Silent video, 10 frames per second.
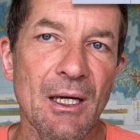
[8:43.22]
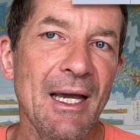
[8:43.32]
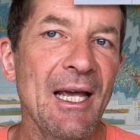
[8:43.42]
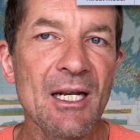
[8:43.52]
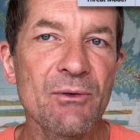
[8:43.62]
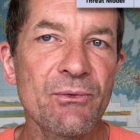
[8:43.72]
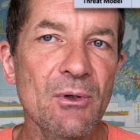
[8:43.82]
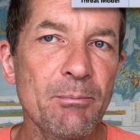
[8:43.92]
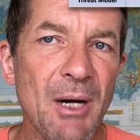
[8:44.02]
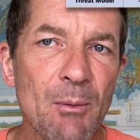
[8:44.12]
And
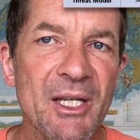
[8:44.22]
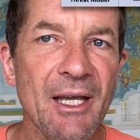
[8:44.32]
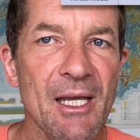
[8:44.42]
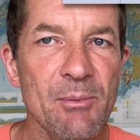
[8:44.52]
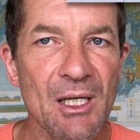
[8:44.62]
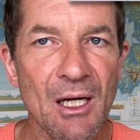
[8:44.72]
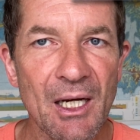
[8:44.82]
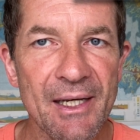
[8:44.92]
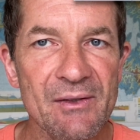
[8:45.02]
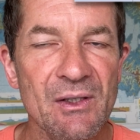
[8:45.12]
for public
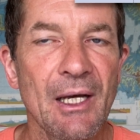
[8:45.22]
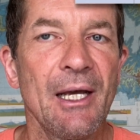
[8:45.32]
APIs,